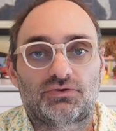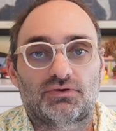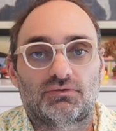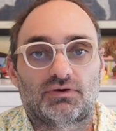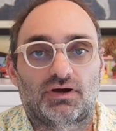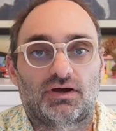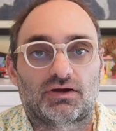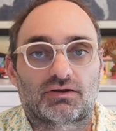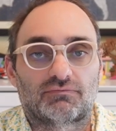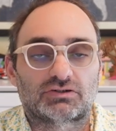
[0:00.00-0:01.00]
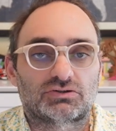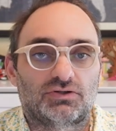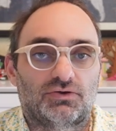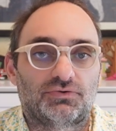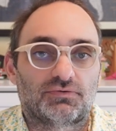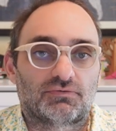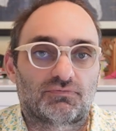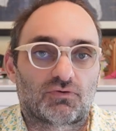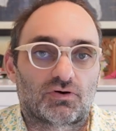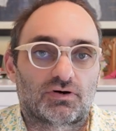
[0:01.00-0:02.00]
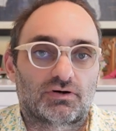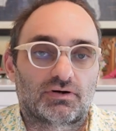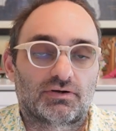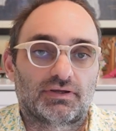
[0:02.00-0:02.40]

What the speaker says: conventional loans for